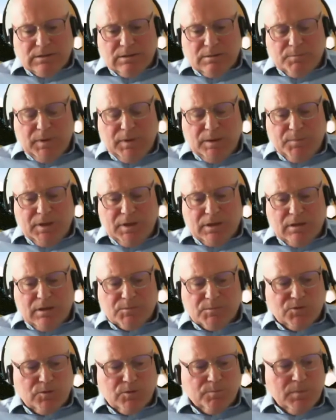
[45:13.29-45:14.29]
and maybe it
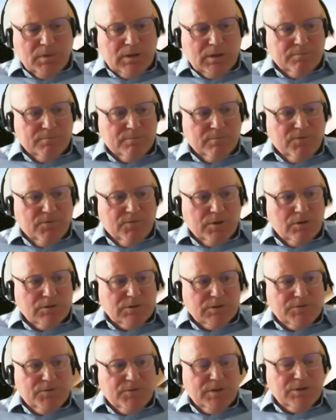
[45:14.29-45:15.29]
comes from my
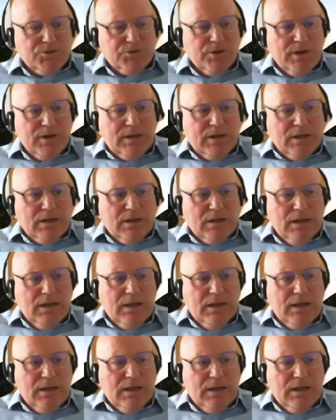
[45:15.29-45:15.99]
philosophy training,